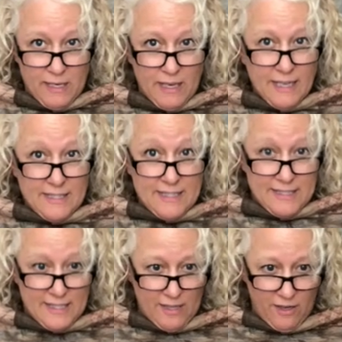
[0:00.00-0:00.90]
It, and I did
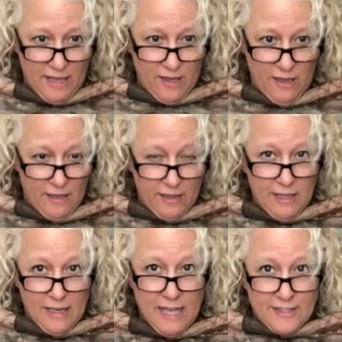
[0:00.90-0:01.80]
see it on, uh,
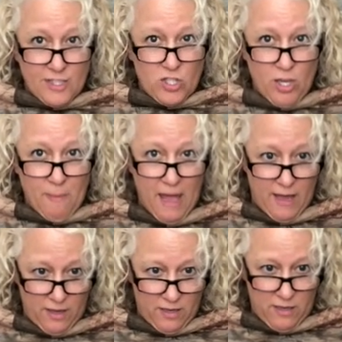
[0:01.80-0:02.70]
an Etsy shop
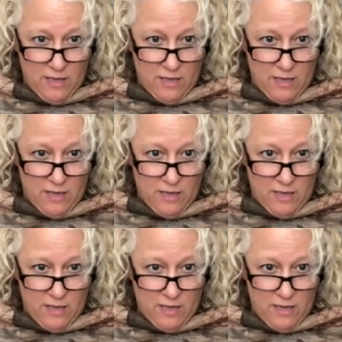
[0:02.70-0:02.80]
had it.